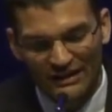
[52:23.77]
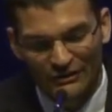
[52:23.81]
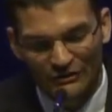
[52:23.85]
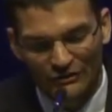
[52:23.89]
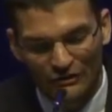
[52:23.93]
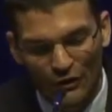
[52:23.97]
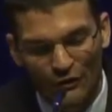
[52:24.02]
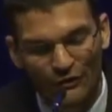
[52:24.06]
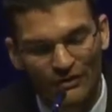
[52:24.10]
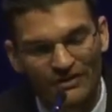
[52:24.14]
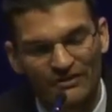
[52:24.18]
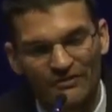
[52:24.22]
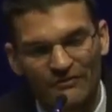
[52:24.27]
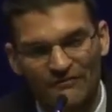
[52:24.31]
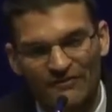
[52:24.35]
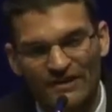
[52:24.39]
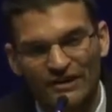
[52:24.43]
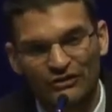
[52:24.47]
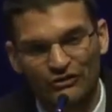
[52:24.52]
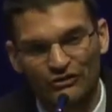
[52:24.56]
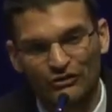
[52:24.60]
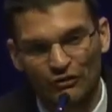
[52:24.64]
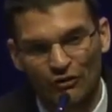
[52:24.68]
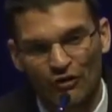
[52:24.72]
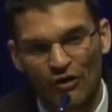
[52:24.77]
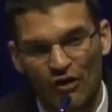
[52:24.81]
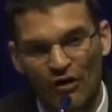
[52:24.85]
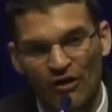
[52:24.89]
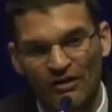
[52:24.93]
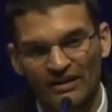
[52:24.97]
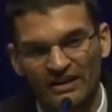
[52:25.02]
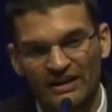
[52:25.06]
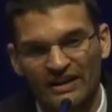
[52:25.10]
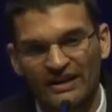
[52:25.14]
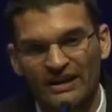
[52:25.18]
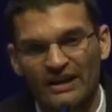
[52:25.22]
don't fix your
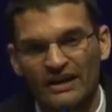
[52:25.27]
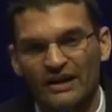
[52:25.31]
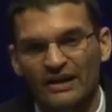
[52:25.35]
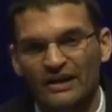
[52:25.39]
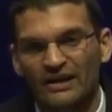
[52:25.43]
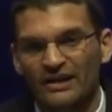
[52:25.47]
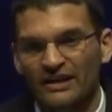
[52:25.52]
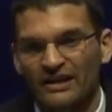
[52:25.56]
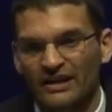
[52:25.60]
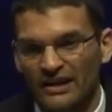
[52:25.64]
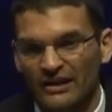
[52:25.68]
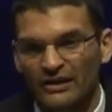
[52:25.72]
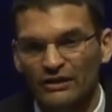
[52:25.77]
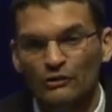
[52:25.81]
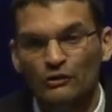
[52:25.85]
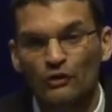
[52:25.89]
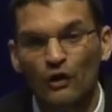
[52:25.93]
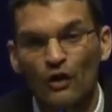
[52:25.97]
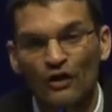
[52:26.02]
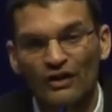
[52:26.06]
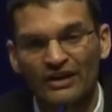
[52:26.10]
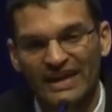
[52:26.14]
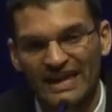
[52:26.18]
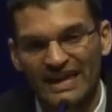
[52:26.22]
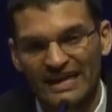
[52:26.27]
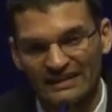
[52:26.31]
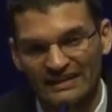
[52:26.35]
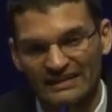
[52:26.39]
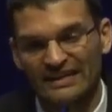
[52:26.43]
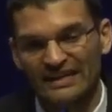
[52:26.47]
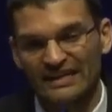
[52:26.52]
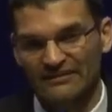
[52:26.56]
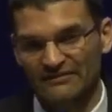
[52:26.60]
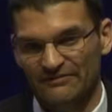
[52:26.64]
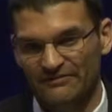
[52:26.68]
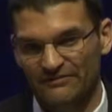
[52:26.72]
heart, look and
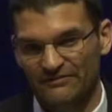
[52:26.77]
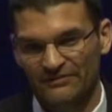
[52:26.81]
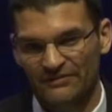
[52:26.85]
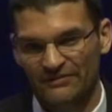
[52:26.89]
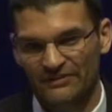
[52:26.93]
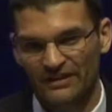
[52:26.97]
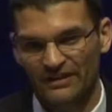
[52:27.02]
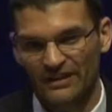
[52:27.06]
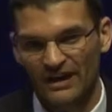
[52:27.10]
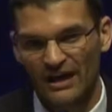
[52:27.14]
live.